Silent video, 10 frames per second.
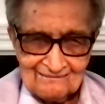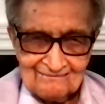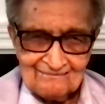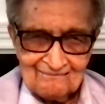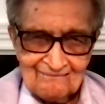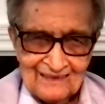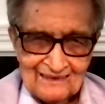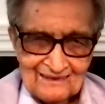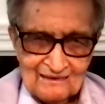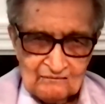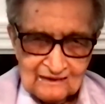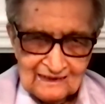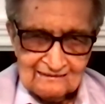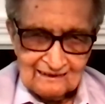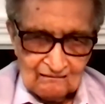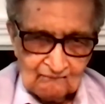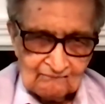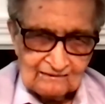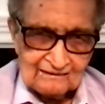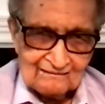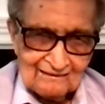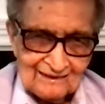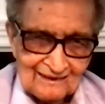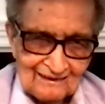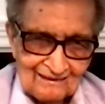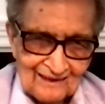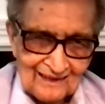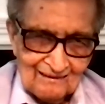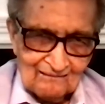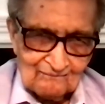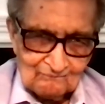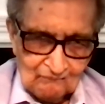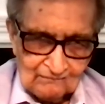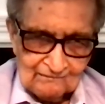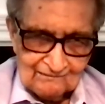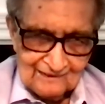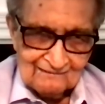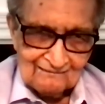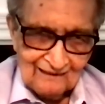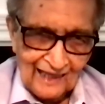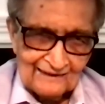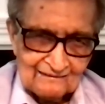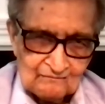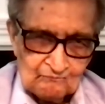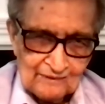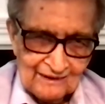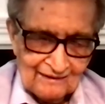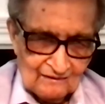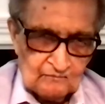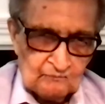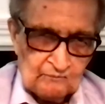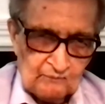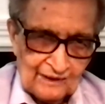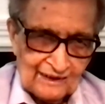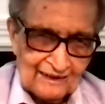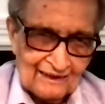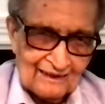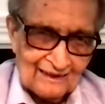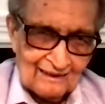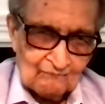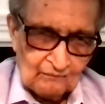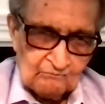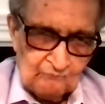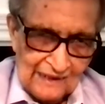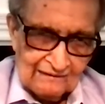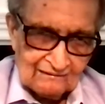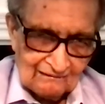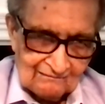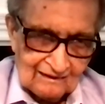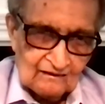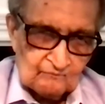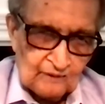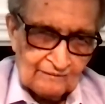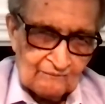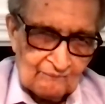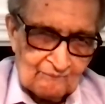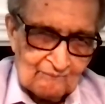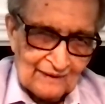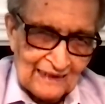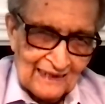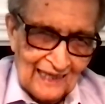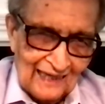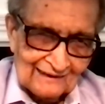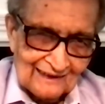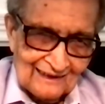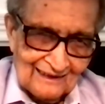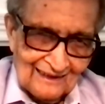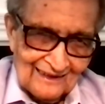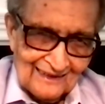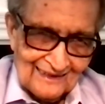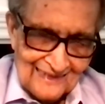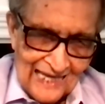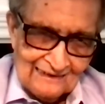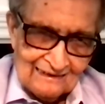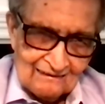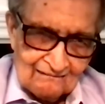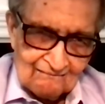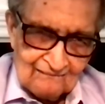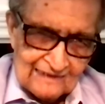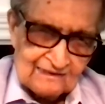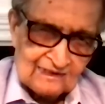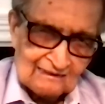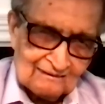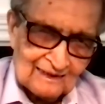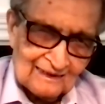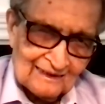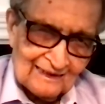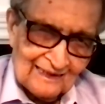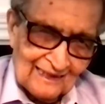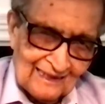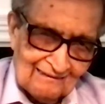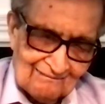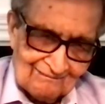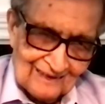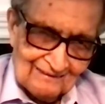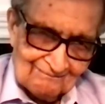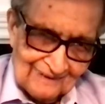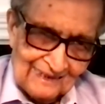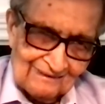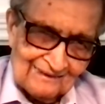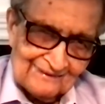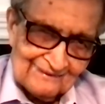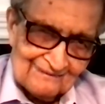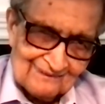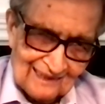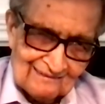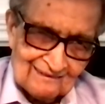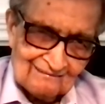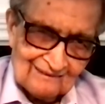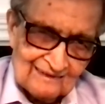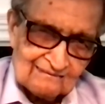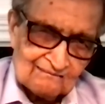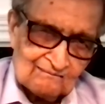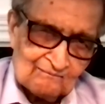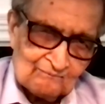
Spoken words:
to teach a course, what is it like to be a human being? What makes us human? And that question is really the central issue